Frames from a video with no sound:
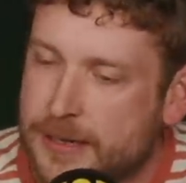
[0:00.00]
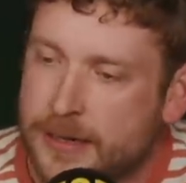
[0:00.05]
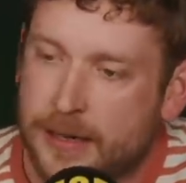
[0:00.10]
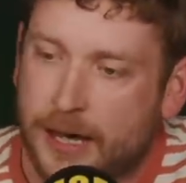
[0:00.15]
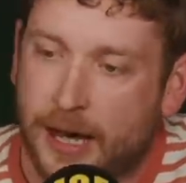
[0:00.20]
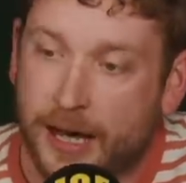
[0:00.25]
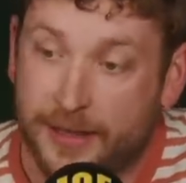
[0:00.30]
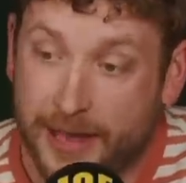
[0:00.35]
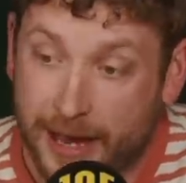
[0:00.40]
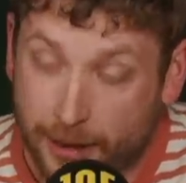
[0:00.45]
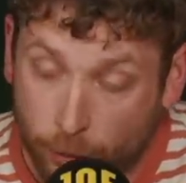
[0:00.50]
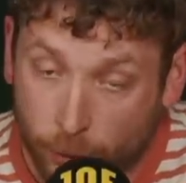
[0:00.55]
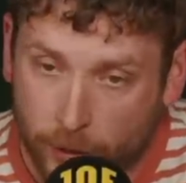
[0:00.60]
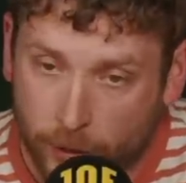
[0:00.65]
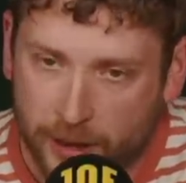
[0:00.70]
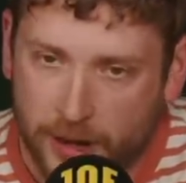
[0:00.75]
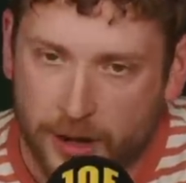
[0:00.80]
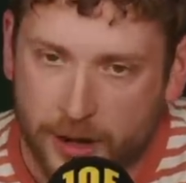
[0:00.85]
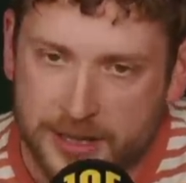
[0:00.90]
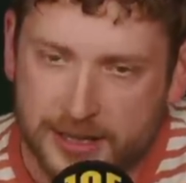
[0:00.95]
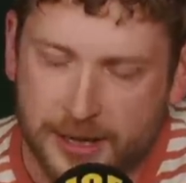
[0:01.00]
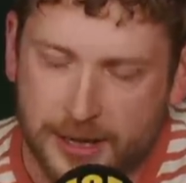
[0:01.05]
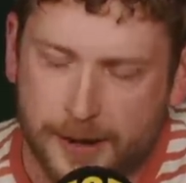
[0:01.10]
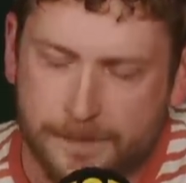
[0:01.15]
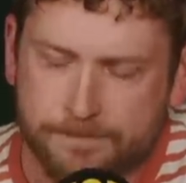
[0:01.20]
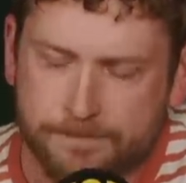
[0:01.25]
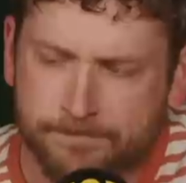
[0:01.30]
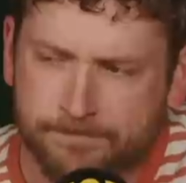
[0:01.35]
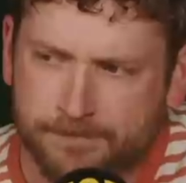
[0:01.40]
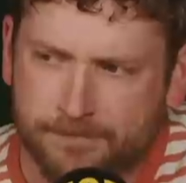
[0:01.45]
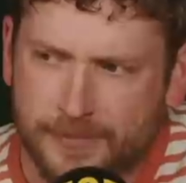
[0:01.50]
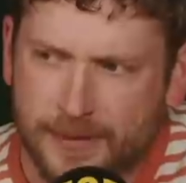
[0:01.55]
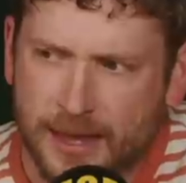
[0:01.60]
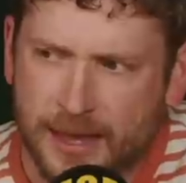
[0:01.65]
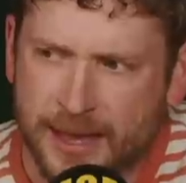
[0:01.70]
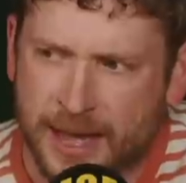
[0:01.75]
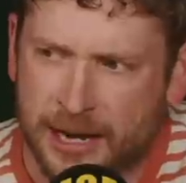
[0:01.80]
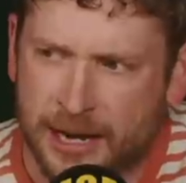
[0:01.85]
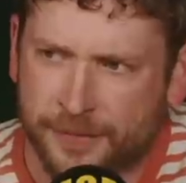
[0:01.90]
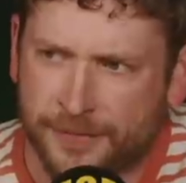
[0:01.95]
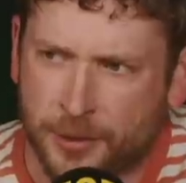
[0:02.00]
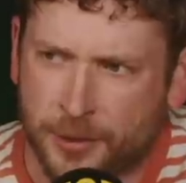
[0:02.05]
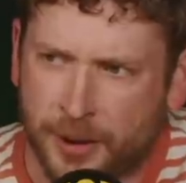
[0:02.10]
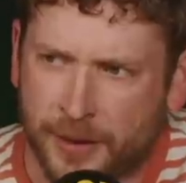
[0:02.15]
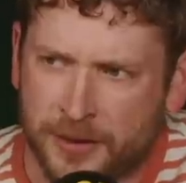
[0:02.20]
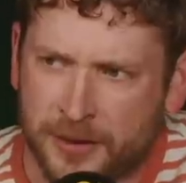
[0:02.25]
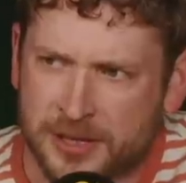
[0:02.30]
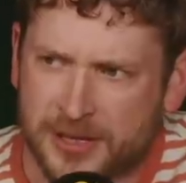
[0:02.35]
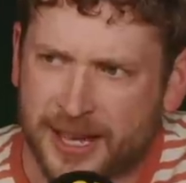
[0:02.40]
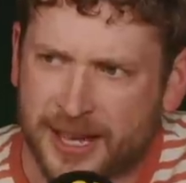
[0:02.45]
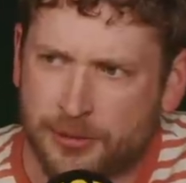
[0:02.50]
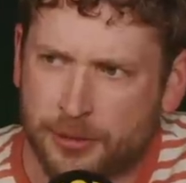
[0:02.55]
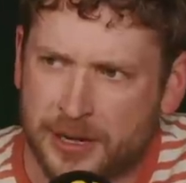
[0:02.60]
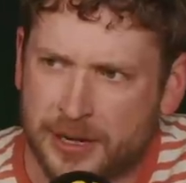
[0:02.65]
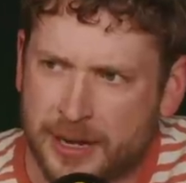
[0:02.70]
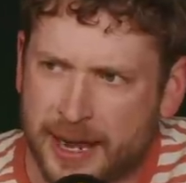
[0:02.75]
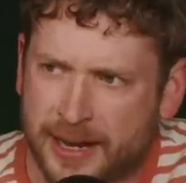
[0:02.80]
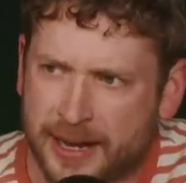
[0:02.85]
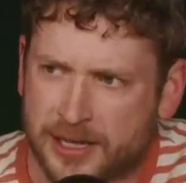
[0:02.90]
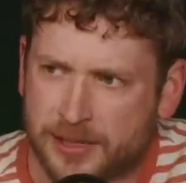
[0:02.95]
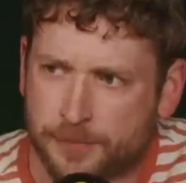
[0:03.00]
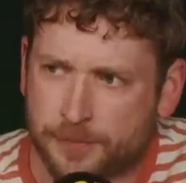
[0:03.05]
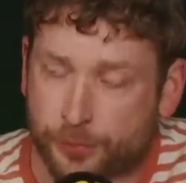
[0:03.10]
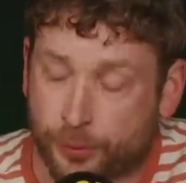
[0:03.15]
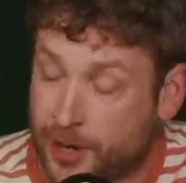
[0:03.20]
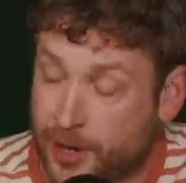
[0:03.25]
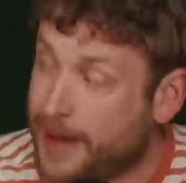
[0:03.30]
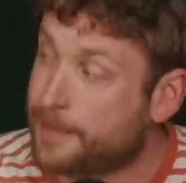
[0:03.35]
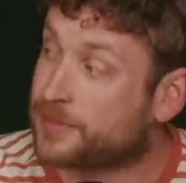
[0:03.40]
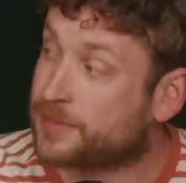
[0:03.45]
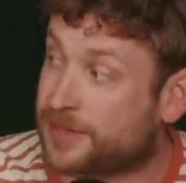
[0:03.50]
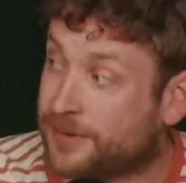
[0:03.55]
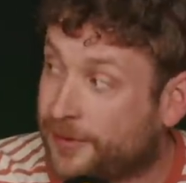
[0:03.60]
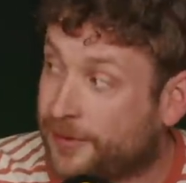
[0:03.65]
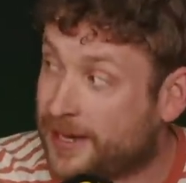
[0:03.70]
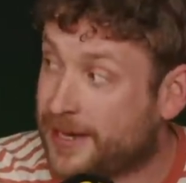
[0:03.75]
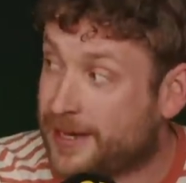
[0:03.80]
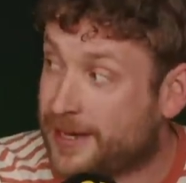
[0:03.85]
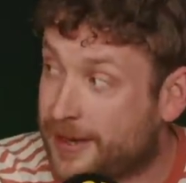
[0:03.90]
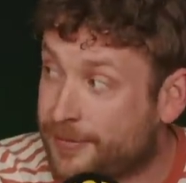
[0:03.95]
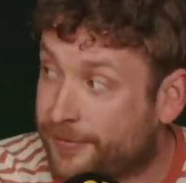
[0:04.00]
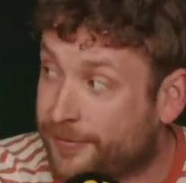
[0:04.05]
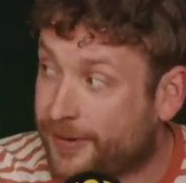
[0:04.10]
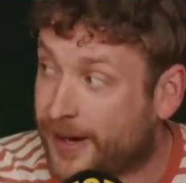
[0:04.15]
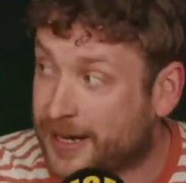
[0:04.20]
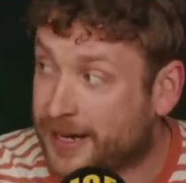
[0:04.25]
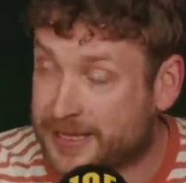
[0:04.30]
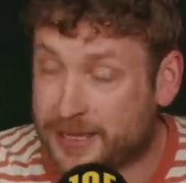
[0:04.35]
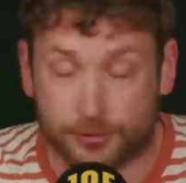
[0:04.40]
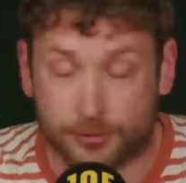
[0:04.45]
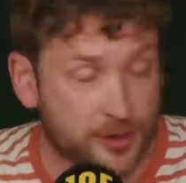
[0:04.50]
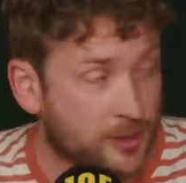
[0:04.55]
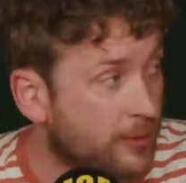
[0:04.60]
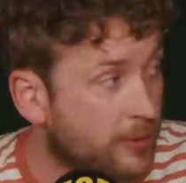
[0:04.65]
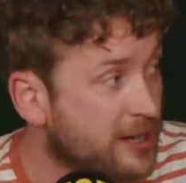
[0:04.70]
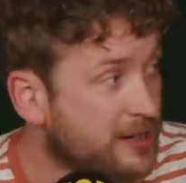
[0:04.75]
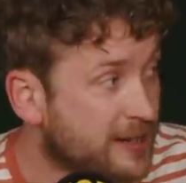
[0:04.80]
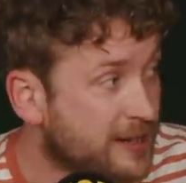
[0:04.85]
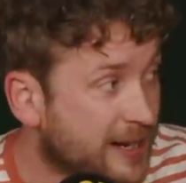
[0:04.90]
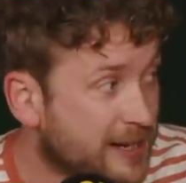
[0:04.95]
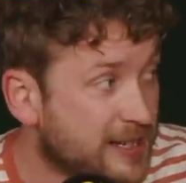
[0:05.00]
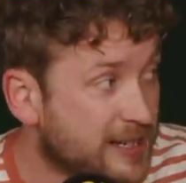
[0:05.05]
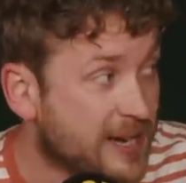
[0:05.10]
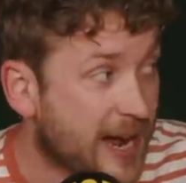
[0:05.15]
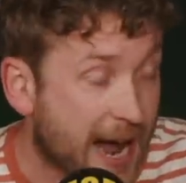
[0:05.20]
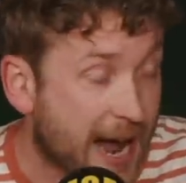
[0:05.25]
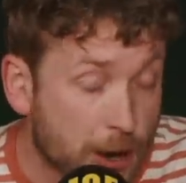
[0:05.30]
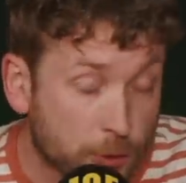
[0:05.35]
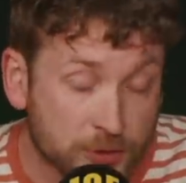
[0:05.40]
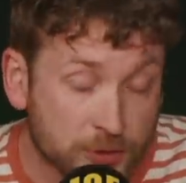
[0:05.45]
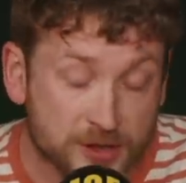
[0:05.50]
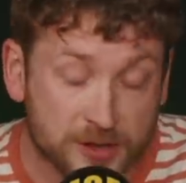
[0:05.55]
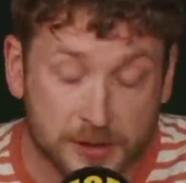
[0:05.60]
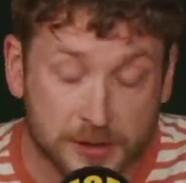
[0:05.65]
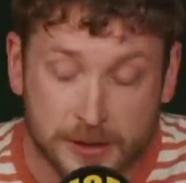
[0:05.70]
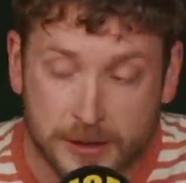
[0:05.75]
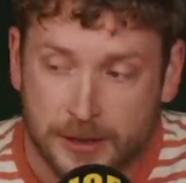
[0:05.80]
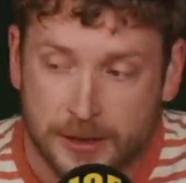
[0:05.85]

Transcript: Uh, their organizer and a few others, they were nicked preemptively. In fact, he was arrested at his house.